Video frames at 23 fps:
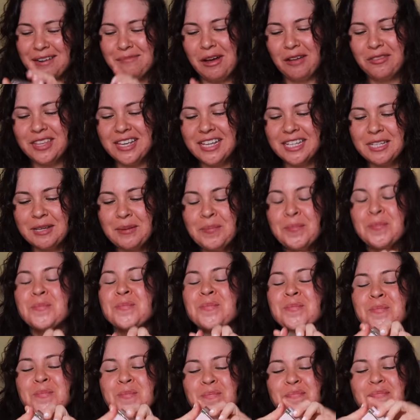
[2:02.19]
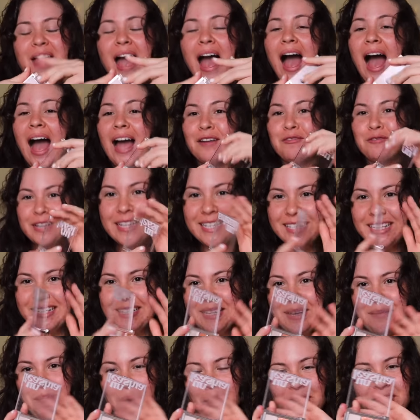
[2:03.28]
about this. I
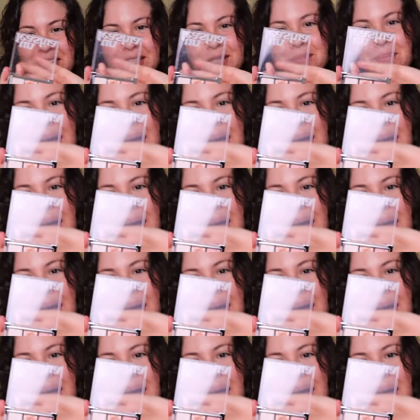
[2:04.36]
recently bought this